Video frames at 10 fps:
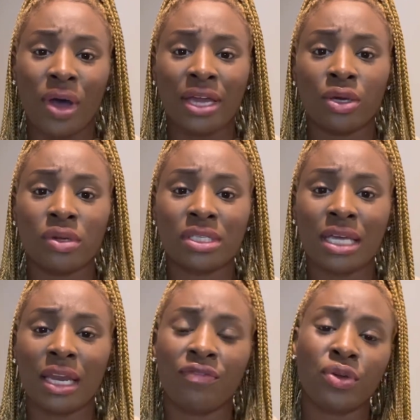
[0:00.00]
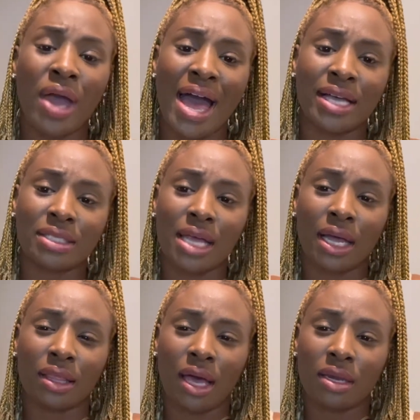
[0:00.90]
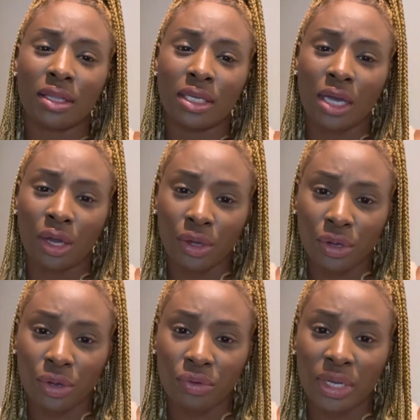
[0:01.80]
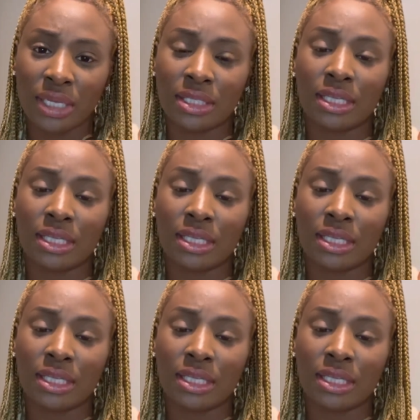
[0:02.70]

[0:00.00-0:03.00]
I noticed that if you ask like a lot of the younger Koreans,